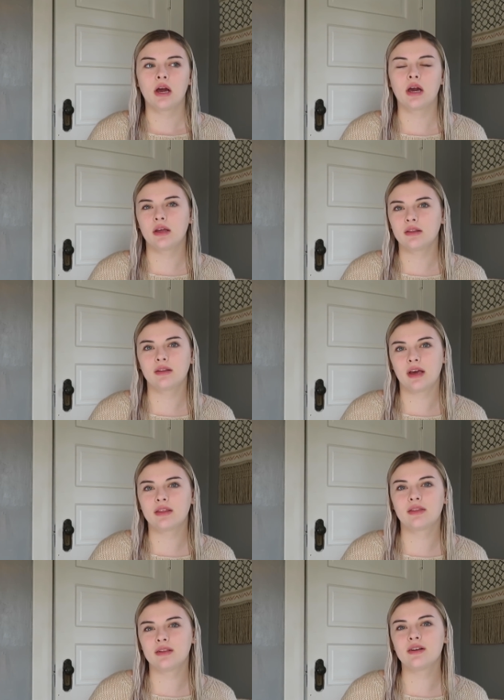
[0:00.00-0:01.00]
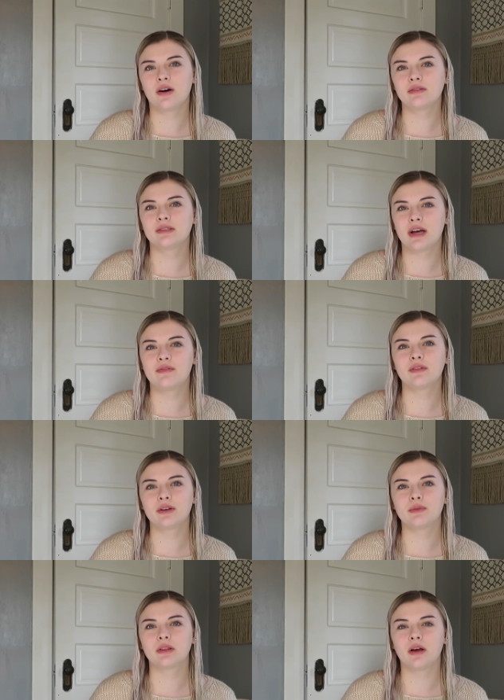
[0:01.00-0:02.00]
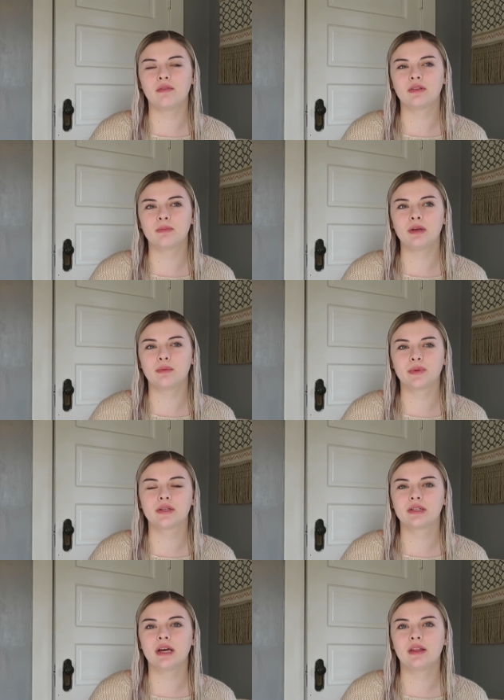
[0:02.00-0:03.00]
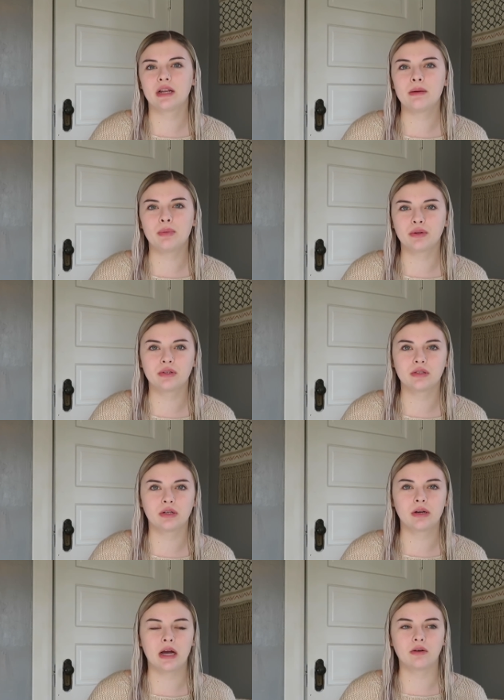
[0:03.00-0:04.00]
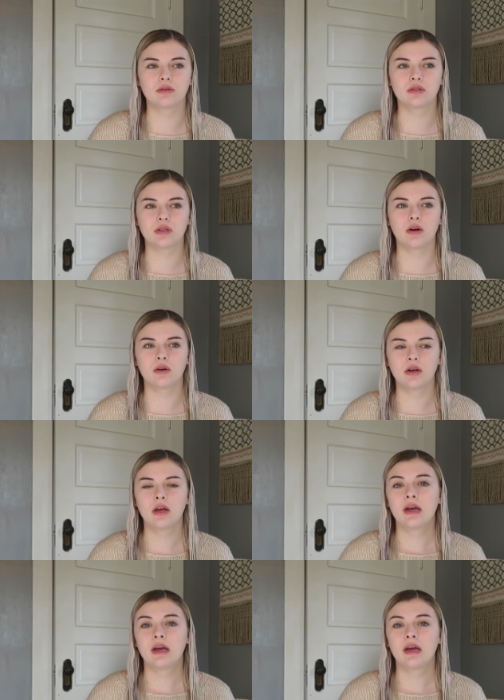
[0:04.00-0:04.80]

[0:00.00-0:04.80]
and I, Dalton definitely would love to be able to say that he built his own house. So